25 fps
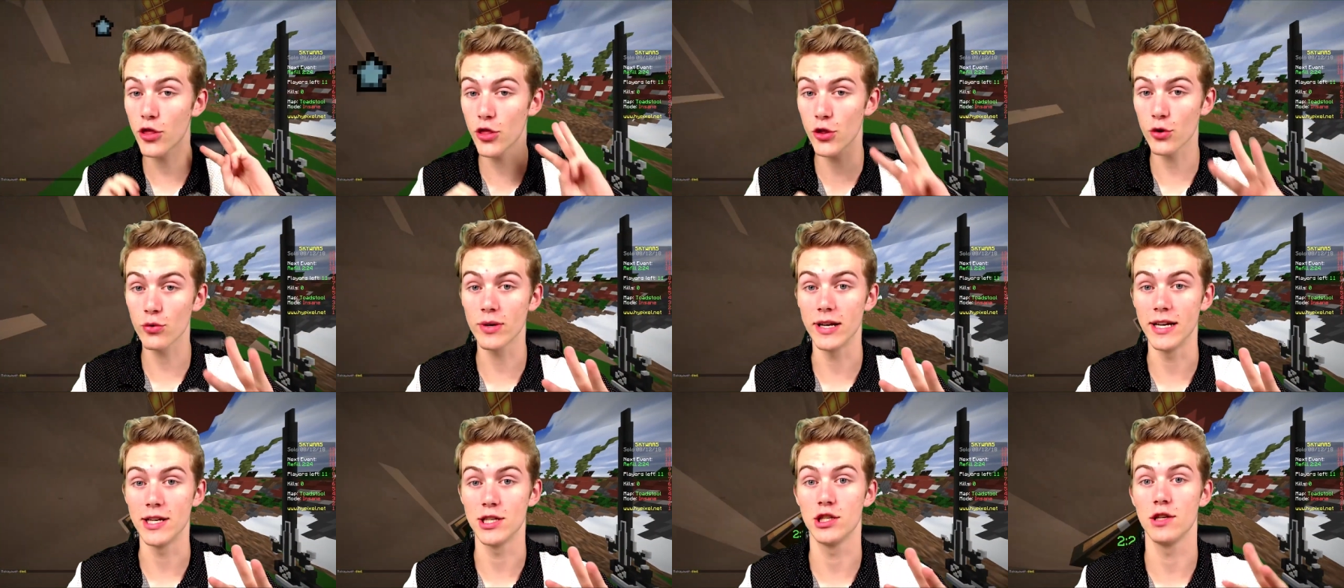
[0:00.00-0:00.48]

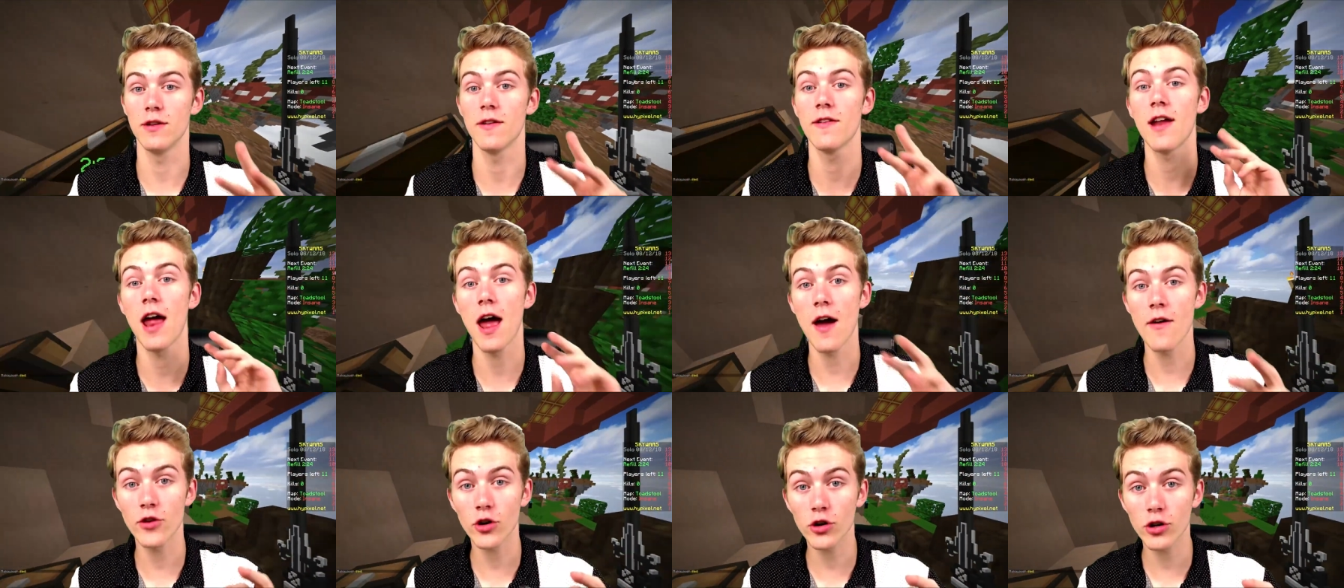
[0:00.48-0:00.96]
three. So you
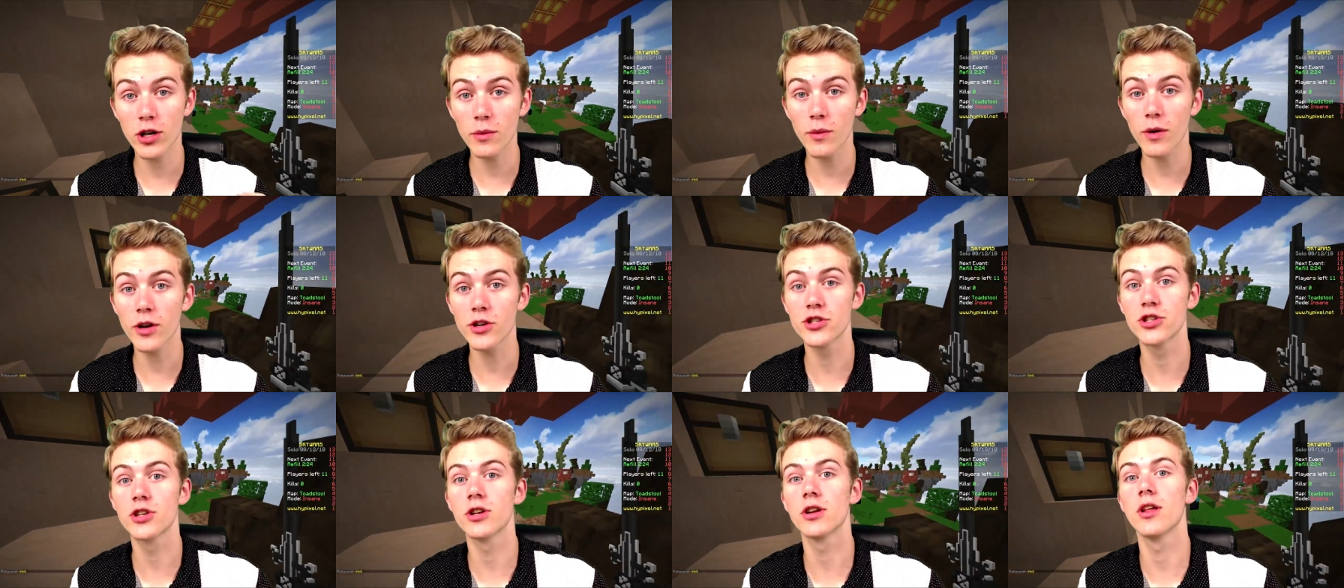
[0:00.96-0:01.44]
haven't already
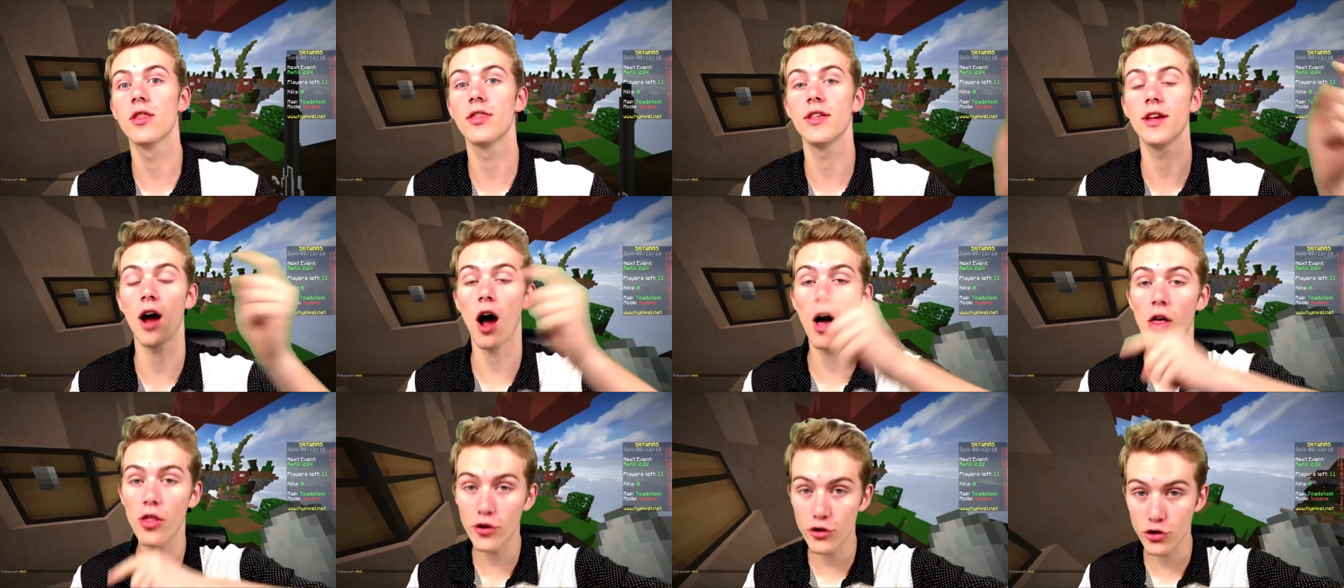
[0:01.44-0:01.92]
watched the
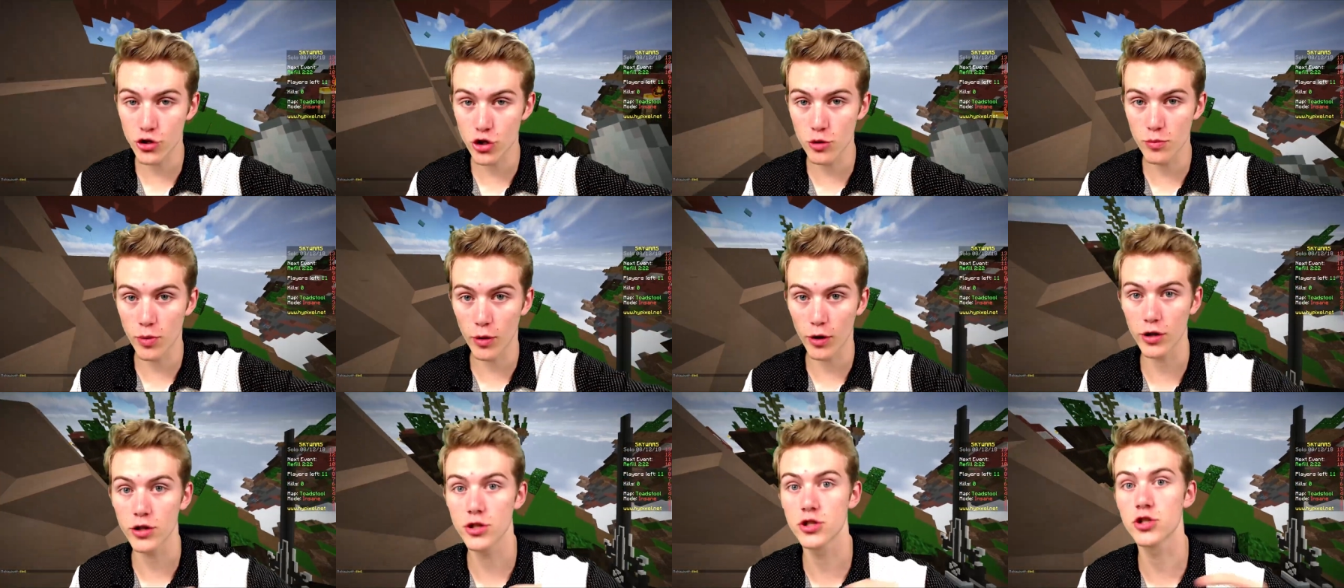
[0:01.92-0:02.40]
other two
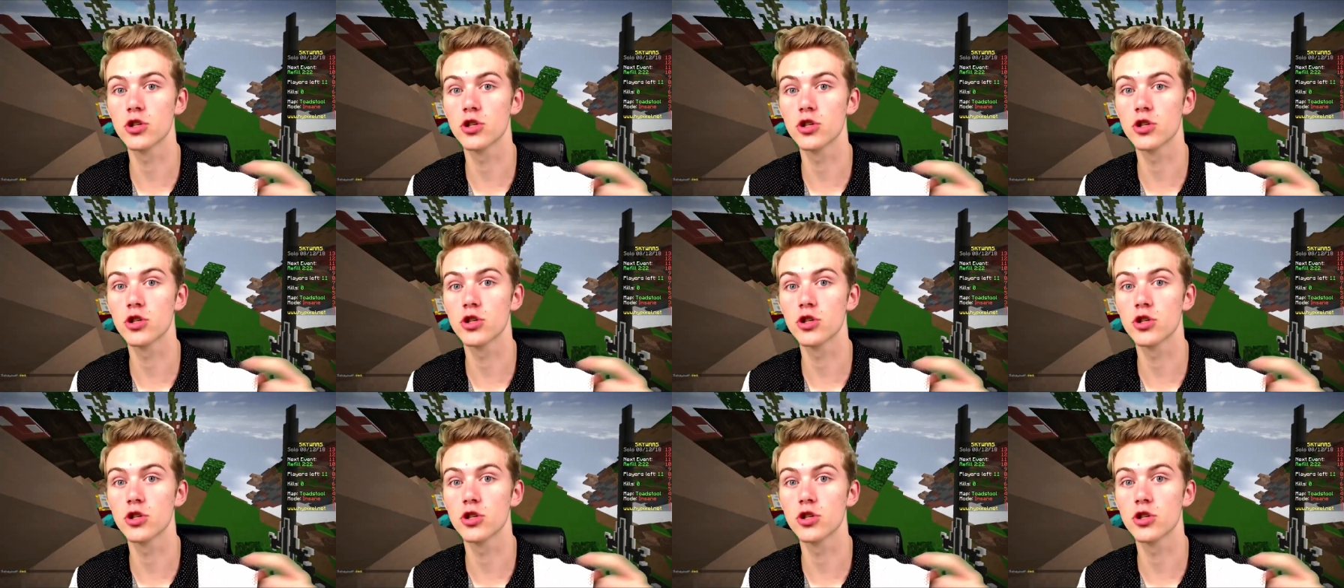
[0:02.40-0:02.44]
parts,